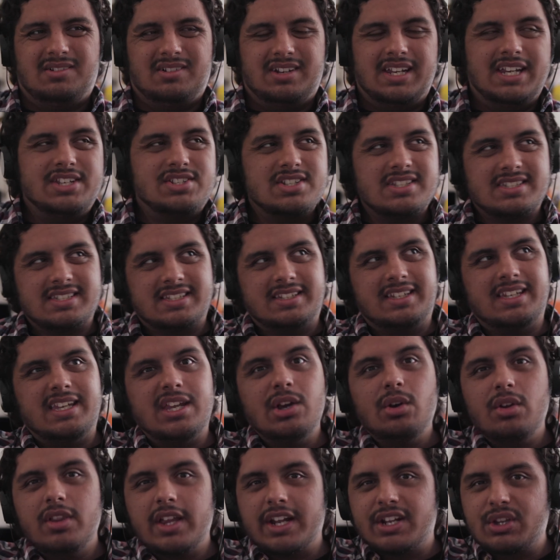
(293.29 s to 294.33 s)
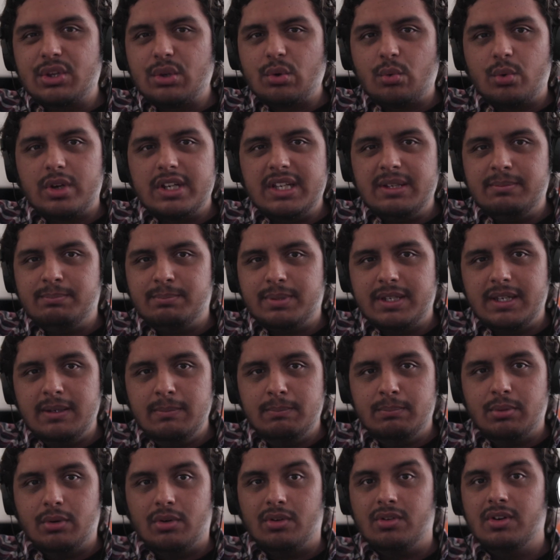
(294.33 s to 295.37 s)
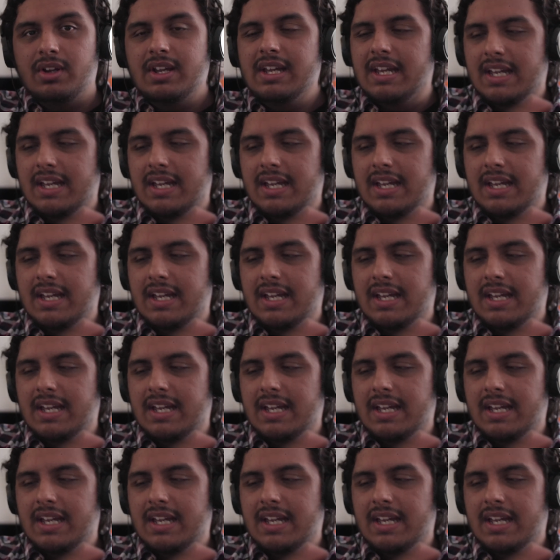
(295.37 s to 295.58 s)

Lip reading: He just killed like 20 people.